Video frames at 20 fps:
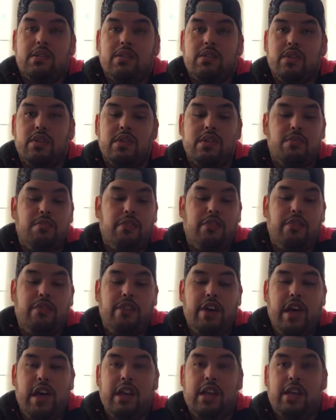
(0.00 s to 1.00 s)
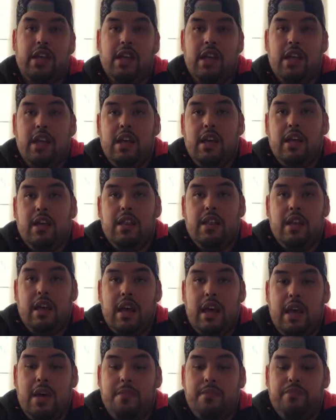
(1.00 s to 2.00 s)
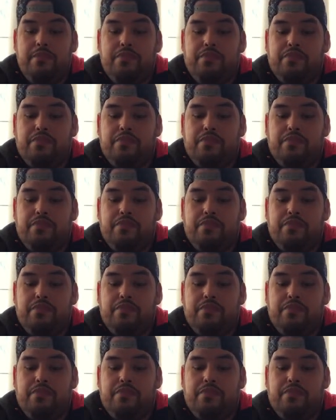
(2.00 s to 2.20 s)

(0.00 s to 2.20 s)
for the simple fact that